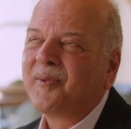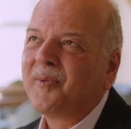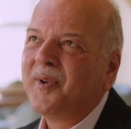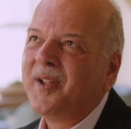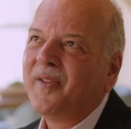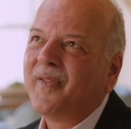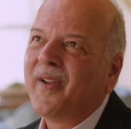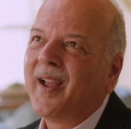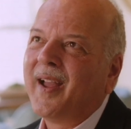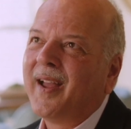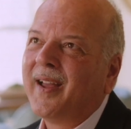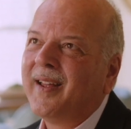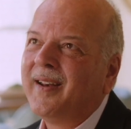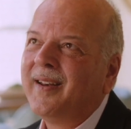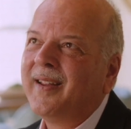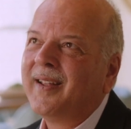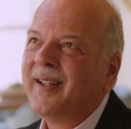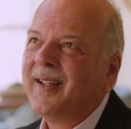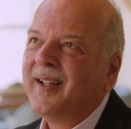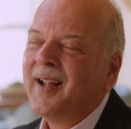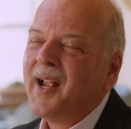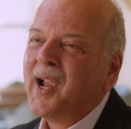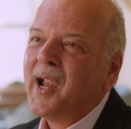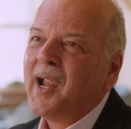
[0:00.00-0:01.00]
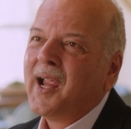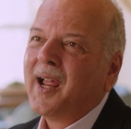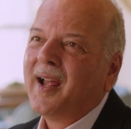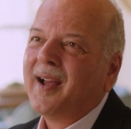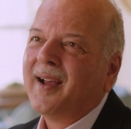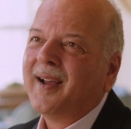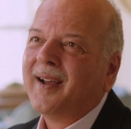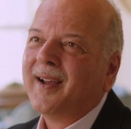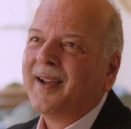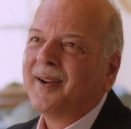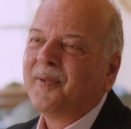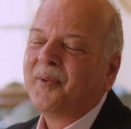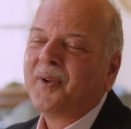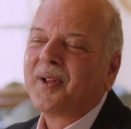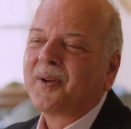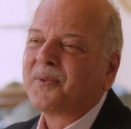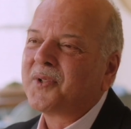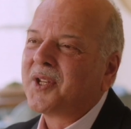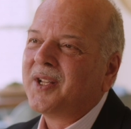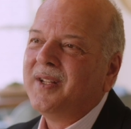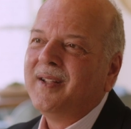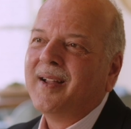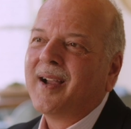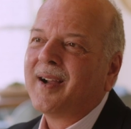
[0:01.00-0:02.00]
We've had, where there
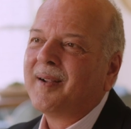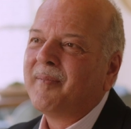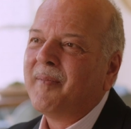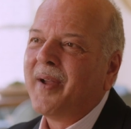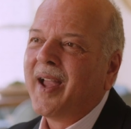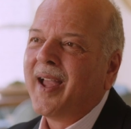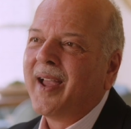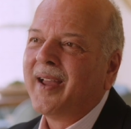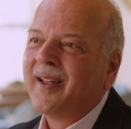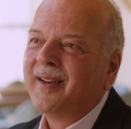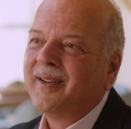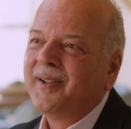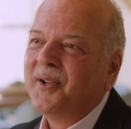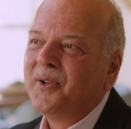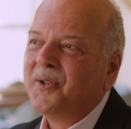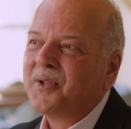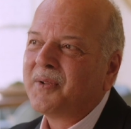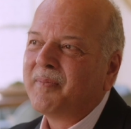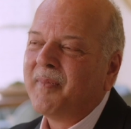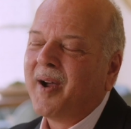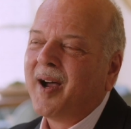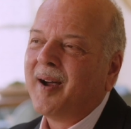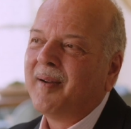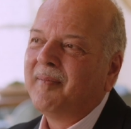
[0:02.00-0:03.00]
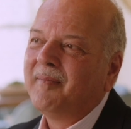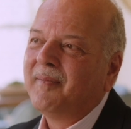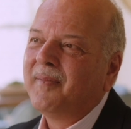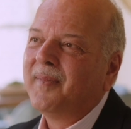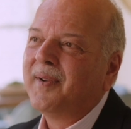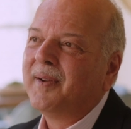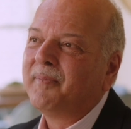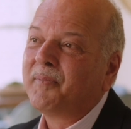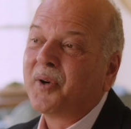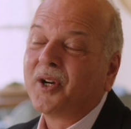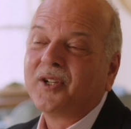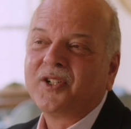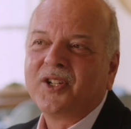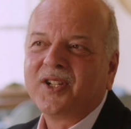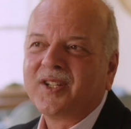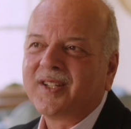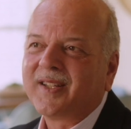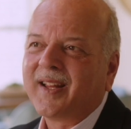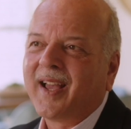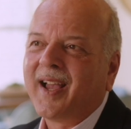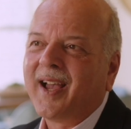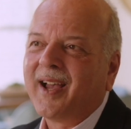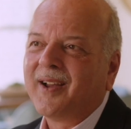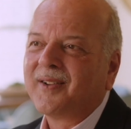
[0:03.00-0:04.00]
was a young man whose mom
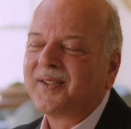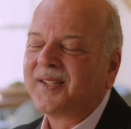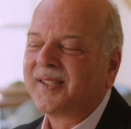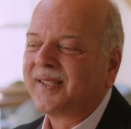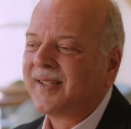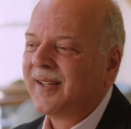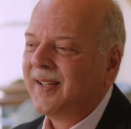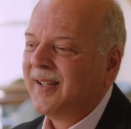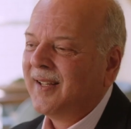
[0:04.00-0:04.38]
purchased a house.